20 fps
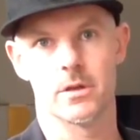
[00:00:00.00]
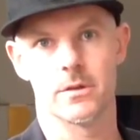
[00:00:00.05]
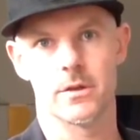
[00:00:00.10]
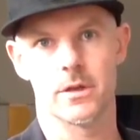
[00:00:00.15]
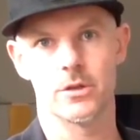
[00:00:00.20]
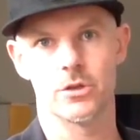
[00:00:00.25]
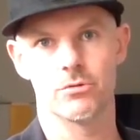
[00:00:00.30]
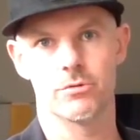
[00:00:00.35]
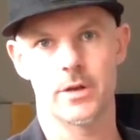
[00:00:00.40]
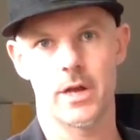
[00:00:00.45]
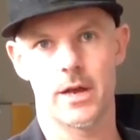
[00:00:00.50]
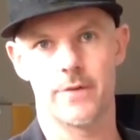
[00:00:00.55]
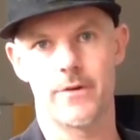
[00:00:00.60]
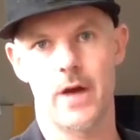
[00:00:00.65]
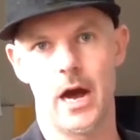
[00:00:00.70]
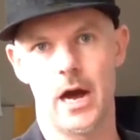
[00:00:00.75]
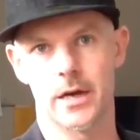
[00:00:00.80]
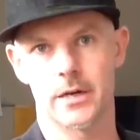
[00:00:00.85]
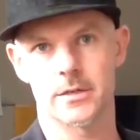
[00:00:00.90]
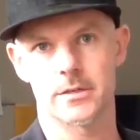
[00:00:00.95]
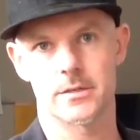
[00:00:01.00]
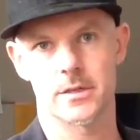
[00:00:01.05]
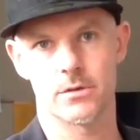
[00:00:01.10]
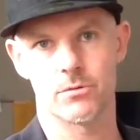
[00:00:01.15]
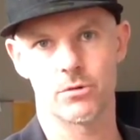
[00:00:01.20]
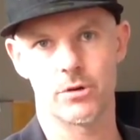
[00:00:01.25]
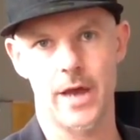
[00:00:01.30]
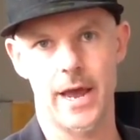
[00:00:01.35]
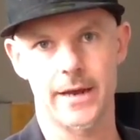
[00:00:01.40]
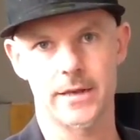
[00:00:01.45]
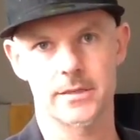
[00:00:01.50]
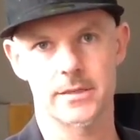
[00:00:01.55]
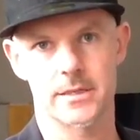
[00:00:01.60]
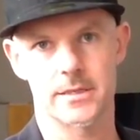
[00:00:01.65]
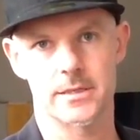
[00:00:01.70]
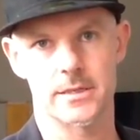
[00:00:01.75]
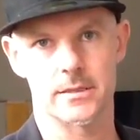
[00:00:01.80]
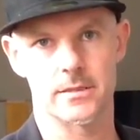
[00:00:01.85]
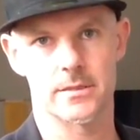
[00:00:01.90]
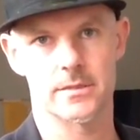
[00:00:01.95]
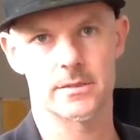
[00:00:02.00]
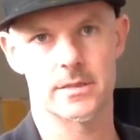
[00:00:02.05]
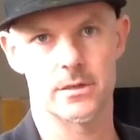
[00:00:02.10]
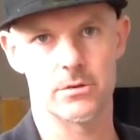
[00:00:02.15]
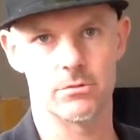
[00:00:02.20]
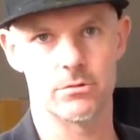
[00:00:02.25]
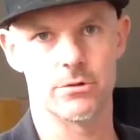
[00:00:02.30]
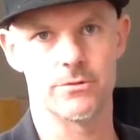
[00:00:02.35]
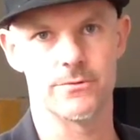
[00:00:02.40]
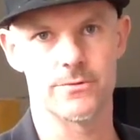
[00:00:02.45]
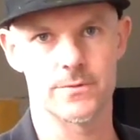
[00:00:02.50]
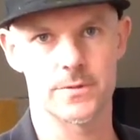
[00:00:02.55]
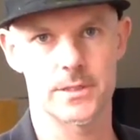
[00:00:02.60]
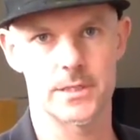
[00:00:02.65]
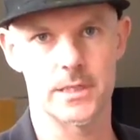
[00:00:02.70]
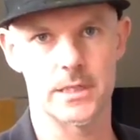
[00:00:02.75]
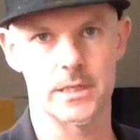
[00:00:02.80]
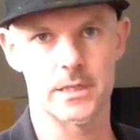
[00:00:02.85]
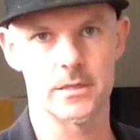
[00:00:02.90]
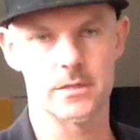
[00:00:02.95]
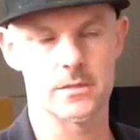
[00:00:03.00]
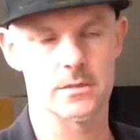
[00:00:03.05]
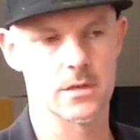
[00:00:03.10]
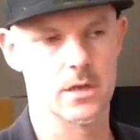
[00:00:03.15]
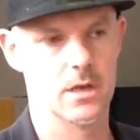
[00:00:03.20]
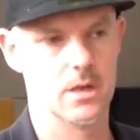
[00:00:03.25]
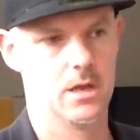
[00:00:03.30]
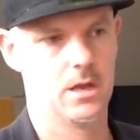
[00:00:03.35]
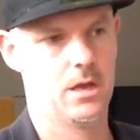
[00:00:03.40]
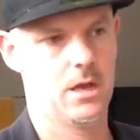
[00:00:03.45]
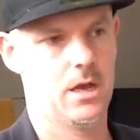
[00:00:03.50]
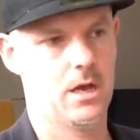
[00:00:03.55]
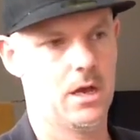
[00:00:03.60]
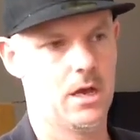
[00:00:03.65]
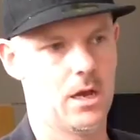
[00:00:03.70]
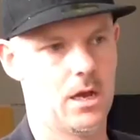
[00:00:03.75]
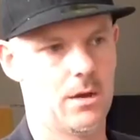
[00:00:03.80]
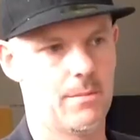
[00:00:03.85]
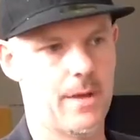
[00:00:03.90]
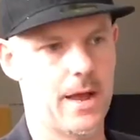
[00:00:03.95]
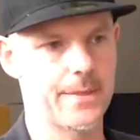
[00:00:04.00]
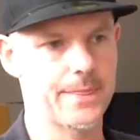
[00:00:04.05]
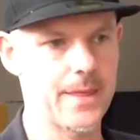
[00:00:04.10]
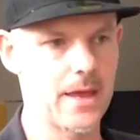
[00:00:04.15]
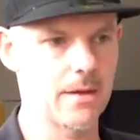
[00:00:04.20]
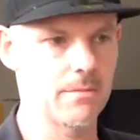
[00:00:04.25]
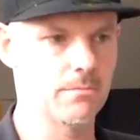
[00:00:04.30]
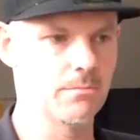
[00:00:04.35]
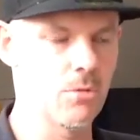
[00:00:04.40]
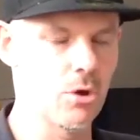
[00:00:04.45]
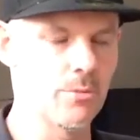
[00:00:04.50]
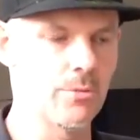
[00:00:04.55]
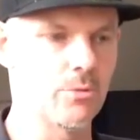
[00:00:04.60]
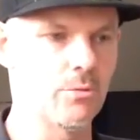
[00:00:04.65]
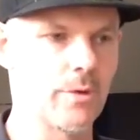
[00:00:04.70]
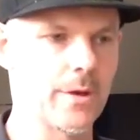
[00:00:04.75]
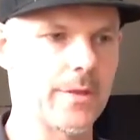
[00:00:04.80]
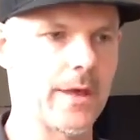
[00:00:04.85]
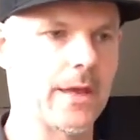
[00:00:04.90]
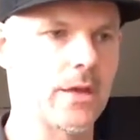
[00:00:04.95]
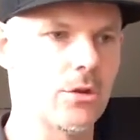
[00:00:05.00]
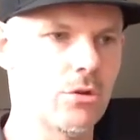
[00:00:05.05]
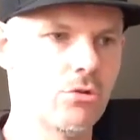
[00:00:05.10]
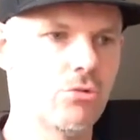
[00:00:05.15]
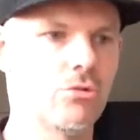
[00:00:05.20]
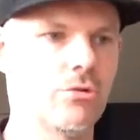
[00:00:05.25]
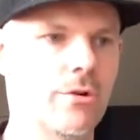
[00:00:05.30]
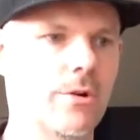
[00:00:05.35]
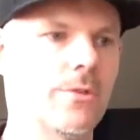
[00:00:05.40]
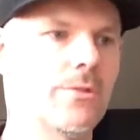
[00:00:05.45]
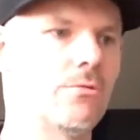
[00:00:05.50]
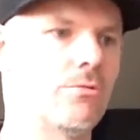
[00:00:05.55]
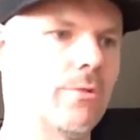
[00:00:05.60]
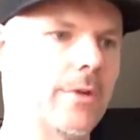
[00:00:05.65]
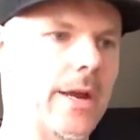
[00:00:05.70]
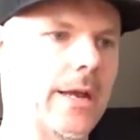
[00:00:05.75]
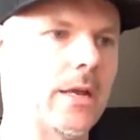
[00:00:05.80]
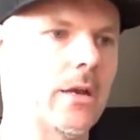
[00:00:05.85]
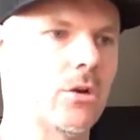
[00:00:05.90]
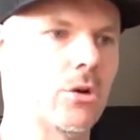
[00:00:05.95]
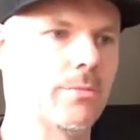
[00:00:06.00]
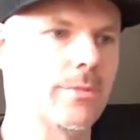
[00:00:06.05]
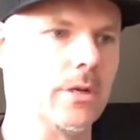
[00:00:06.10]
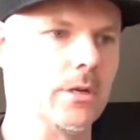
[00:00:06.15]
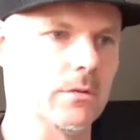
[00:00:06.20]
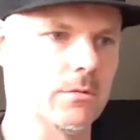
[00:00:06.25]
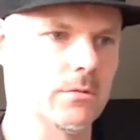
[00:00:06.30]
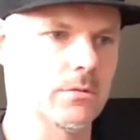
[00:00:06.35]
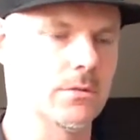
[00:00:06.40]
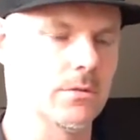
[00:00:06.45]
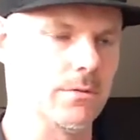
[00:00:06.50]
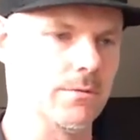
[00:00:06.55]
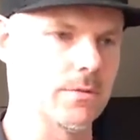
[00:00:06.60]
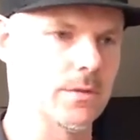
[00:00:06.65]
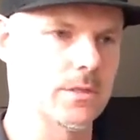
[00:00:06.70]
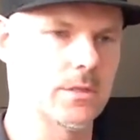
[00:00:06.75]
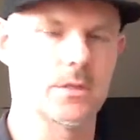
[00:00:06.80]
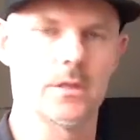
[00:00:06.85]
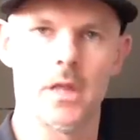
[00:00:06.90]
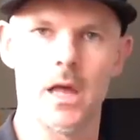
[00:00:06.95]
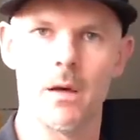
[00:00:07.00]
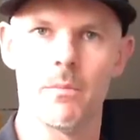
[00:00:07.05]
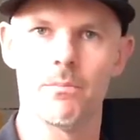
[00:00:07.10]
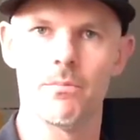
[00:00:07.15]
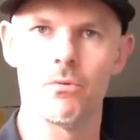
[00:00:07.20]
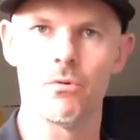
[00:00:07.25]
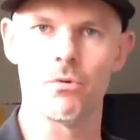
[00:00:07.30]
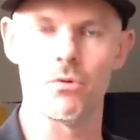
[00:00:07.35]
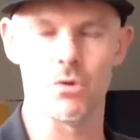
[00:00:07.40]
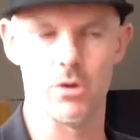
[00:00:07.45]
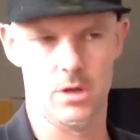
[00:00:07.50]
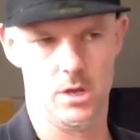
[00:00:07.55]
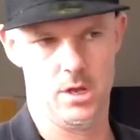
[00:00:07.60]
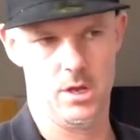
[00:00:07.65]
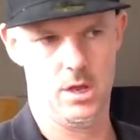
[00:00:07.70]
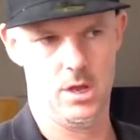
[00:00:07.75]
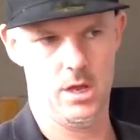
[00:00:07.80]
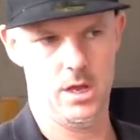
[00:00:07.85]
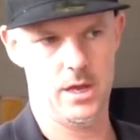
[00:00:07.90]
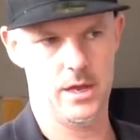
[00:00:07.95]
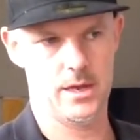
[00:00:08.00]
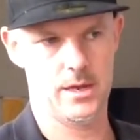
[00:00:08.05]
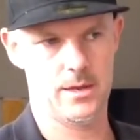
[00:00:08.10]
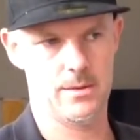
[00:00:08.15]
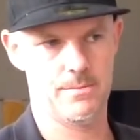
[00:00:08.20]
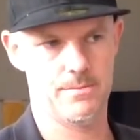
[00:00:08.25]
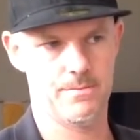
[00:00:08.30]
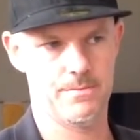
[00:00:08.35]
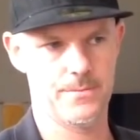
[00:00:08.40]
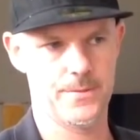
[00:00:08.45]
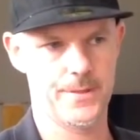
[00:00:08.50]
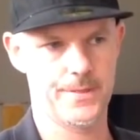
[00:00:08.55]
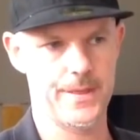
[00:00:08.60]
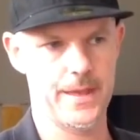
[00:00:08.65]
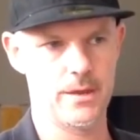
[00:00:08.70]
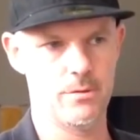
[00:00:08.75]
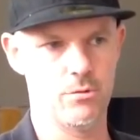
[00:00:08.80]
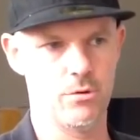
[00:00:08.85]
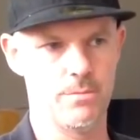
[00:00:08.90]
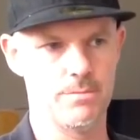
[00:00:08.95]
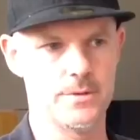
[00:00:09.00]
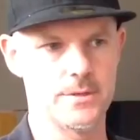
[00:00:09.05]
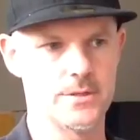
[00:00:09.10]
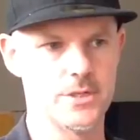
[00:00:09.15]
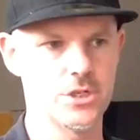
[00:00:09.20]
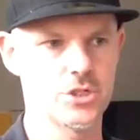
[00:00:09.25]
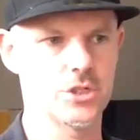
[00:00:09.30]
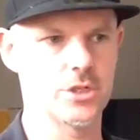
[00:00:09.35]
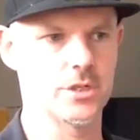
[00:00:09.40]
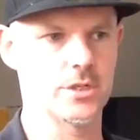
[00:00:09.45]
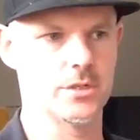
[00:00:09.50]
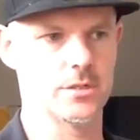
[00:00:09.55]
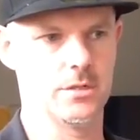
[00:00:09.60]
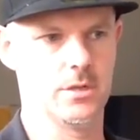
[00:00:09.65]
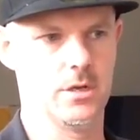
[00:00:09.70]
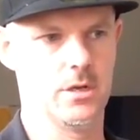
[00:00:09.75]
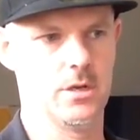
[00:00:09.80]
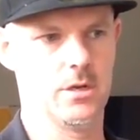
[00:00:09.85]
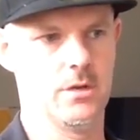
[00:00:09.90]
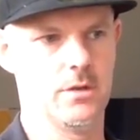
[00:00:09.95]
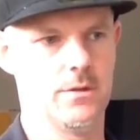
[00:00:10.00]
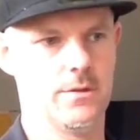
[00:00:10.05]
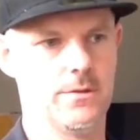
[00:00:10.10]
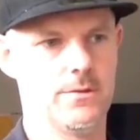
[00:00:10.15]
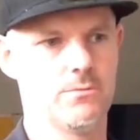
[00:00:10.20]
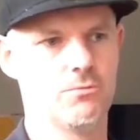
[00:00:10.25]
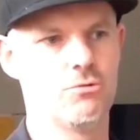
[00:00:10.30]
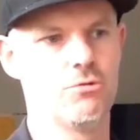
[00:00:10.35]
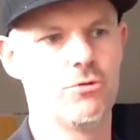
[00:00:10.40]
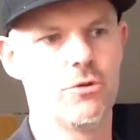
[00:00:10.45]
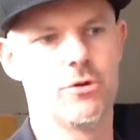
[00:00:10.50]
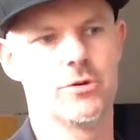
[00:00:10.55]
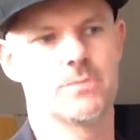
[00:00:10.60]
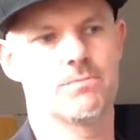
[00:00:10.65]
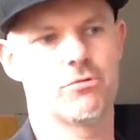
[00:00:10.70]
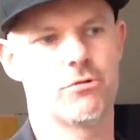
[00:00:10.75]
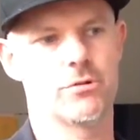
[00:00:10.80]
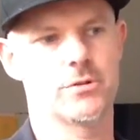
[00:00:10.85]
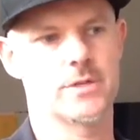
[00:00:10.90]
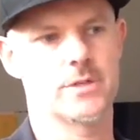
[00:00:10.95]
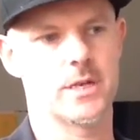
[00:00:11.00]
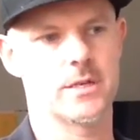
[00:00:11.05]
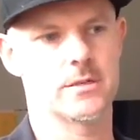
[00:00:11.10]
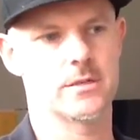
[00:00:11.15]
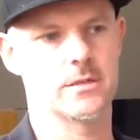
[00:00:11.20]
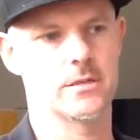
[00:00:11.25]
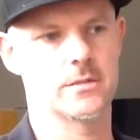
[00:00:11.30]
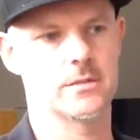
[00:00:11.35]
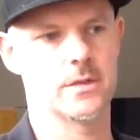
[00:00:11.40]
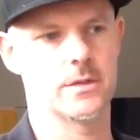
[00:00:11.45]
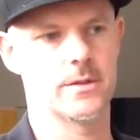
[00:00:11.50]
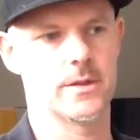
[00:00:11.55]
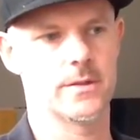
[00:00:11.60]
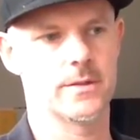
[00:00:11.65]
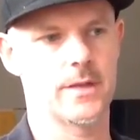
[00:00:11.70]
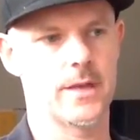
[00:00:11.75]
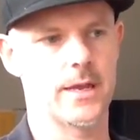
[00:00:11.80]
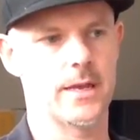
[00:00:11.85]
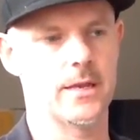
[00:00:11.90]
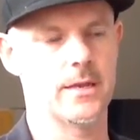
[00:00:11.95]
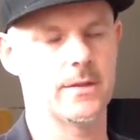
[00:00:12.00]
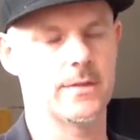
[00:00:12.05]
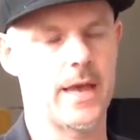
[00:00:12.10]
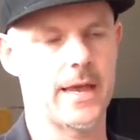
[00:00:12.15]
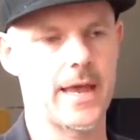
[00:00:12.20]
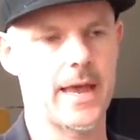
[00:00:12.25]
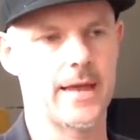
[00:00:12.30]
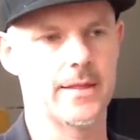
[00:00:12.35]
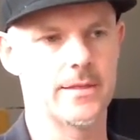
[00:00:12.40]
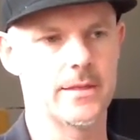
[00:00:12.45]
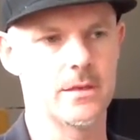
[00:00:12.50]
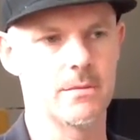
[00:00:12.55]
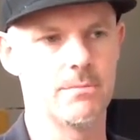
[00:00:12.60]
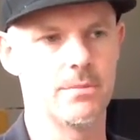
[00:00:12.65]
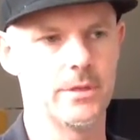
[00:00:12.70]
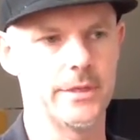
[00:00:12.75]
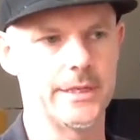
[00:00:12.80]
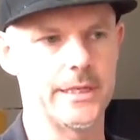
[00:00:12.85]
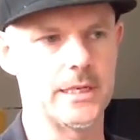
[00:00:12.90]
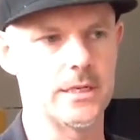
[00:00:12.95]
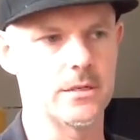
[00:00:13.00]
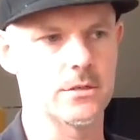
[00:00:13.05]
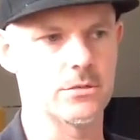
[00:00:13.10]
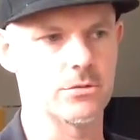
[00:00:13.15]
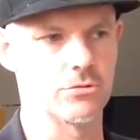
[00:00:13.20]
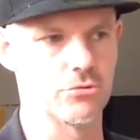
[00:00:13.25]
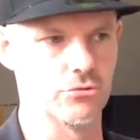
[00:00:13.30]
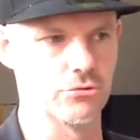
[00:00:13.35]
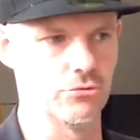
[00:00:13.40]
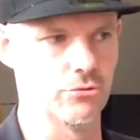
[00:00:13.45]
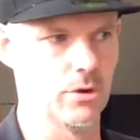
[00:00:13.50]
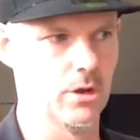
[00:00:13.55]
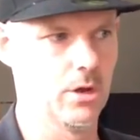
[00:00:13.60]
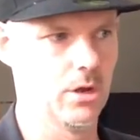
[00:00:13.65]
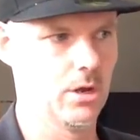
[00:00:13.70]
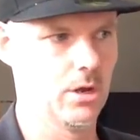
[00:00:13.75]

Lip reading: that you would have artists that were accessing the centre of cities at that moment where they could through an economic sort of slump, or that they were positioned through those processes, and that they had the ability to